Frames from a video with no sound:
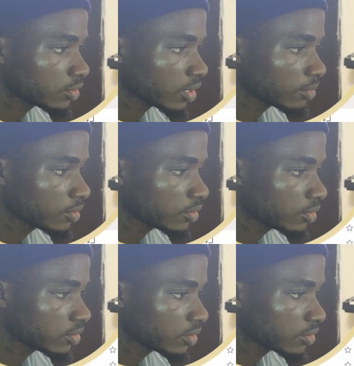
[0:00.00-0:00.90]
it, so I'm going to
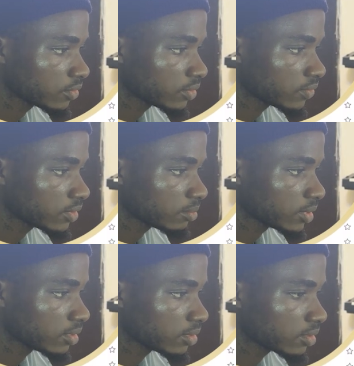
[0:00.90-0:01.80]
go straight to 15
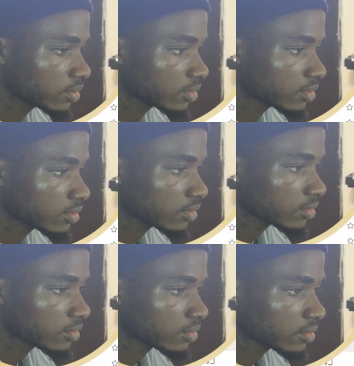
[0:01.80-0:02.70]
minutes.
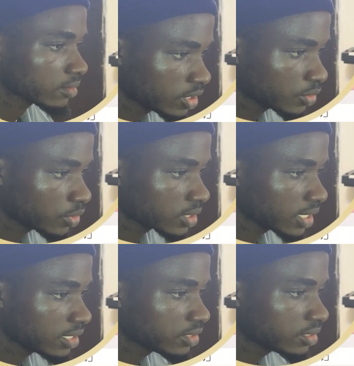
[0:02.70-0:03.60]
This was
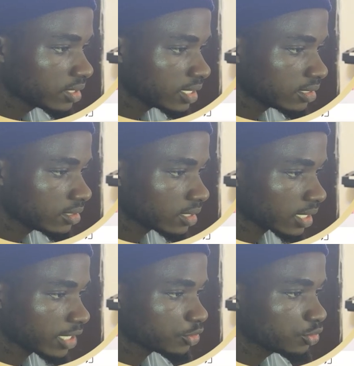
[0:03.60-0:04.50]
a trade
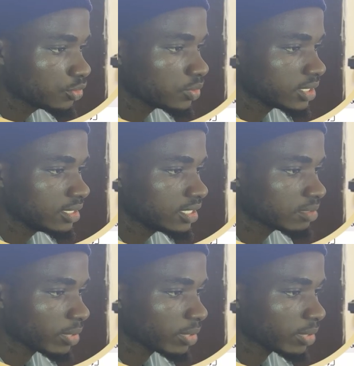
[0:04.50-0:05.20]
that I took with this